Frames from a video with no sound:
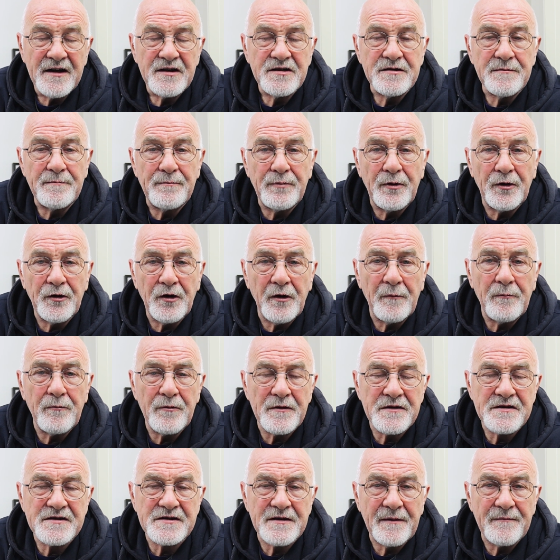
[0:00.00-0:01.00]
To put up
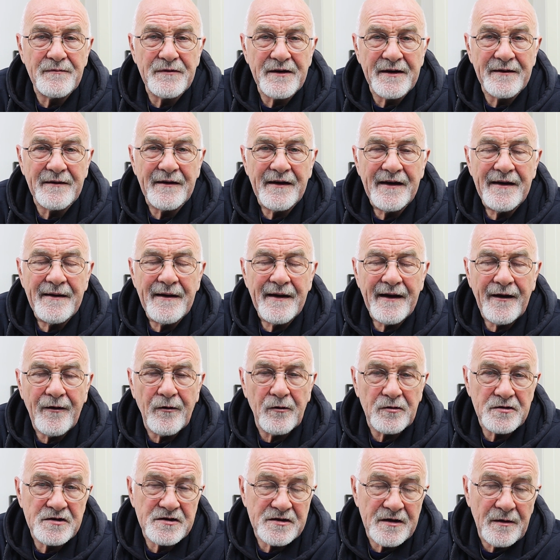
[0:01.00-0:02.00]
with something
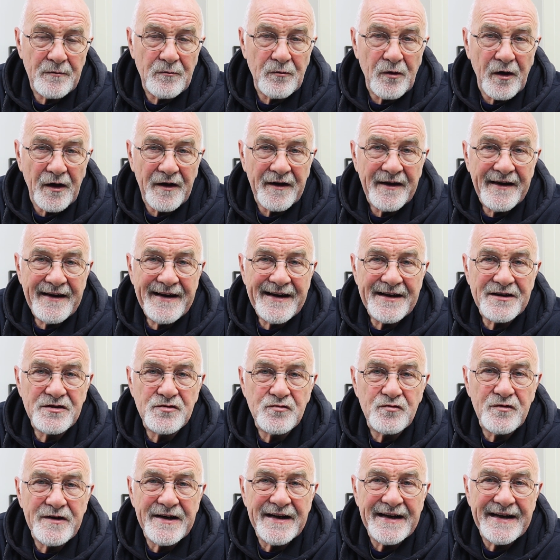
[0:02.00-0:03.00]
or someone is
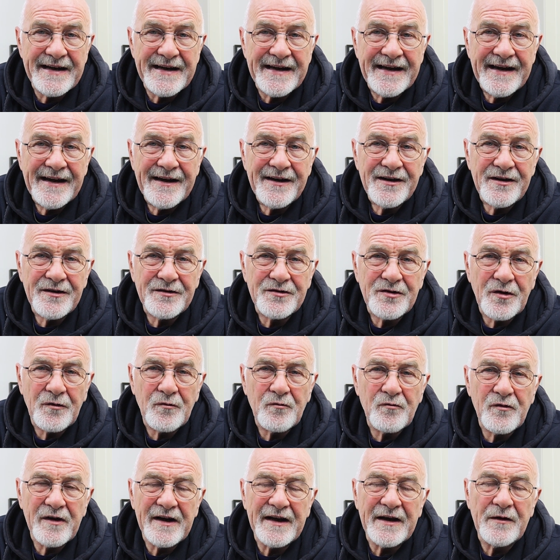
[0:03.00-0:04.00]
really, you
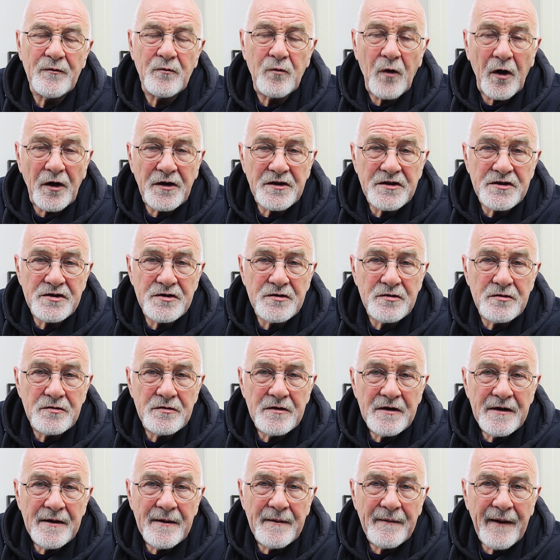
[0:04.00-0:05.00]
don't really want to,
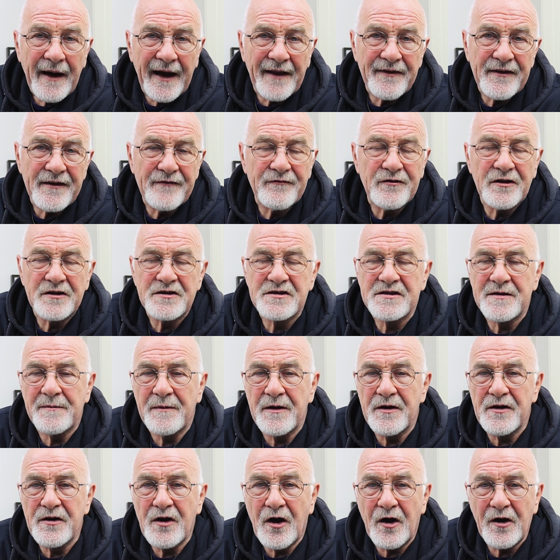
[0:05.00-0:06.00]
and they've got some
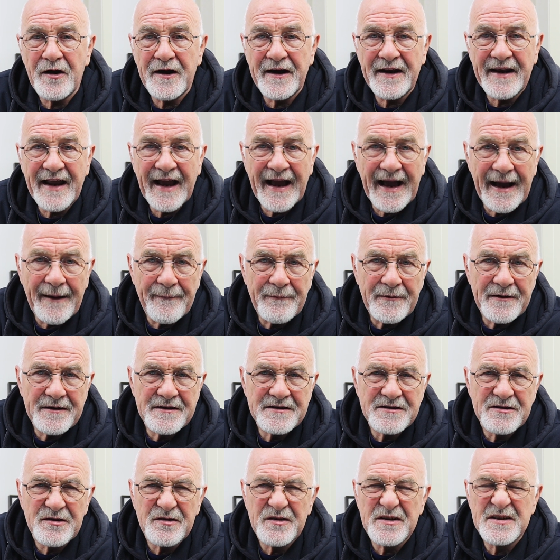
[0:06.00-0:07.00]
annoying
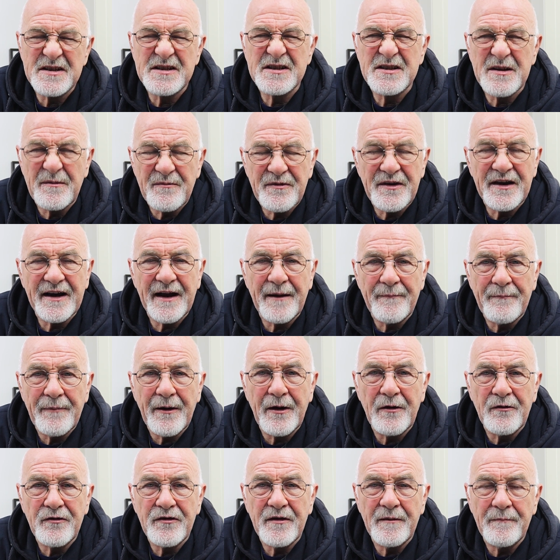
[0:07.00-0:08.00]
habits or there's something
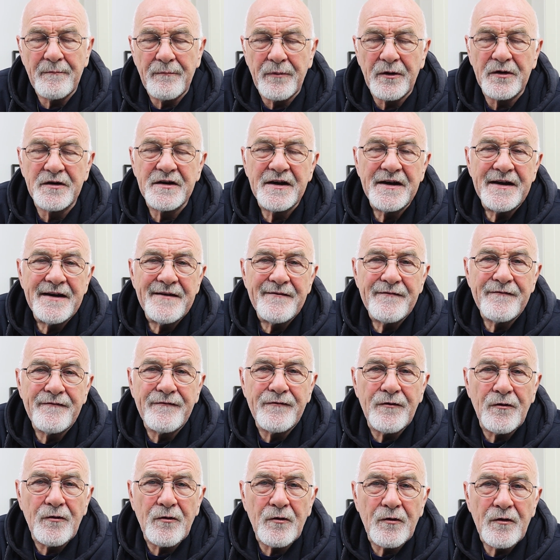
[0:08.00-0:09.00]
about them, but
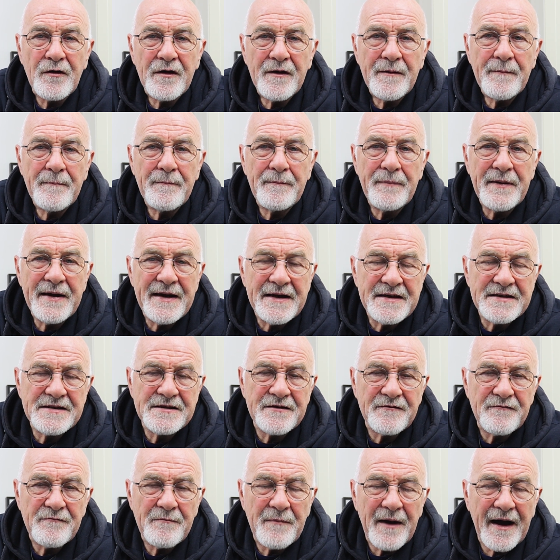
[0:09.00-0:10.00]
for peace
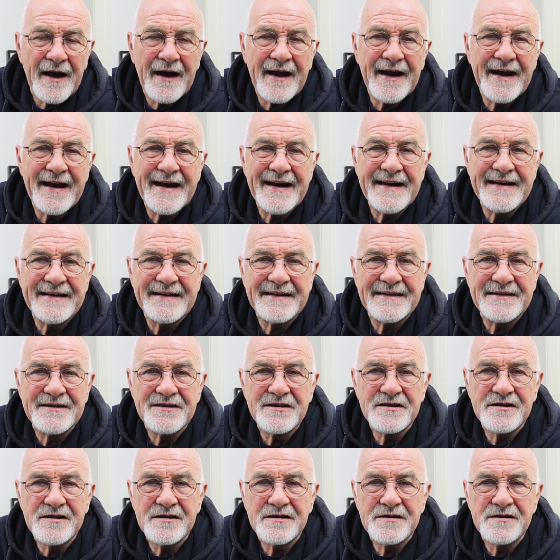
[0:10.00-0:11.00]
of mind and
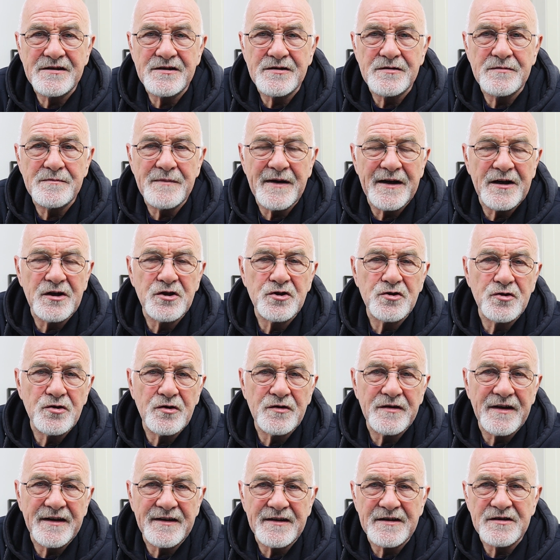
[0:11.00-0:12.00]
to make sure
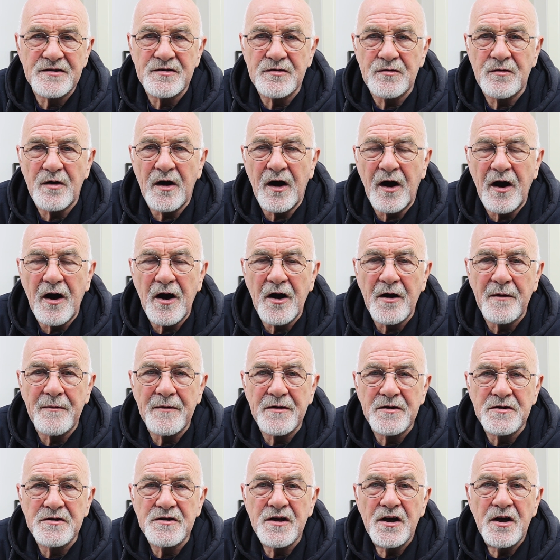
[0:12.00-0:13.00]
that there's no
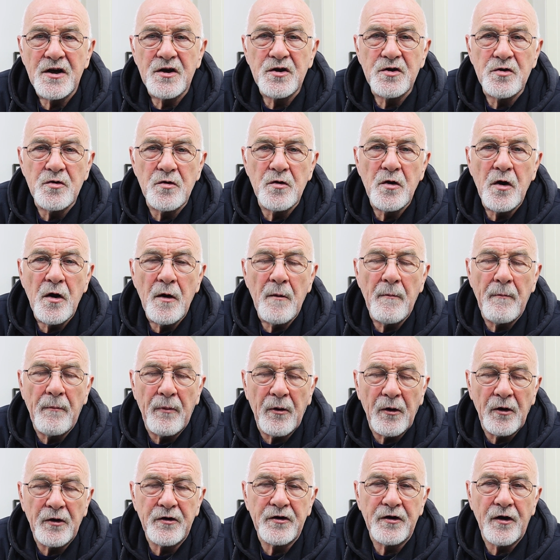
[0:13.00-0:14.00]
arguments, you
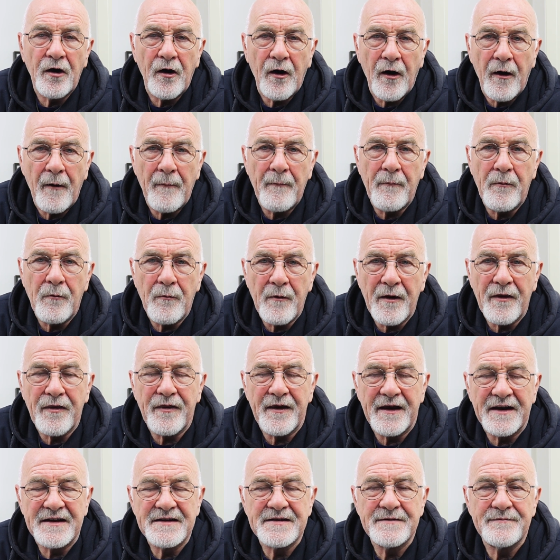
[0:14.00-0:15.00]
put up with
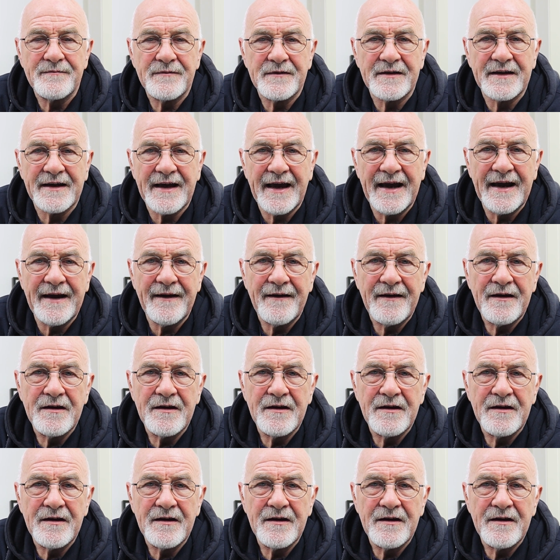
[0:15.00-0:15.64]
it. Okay,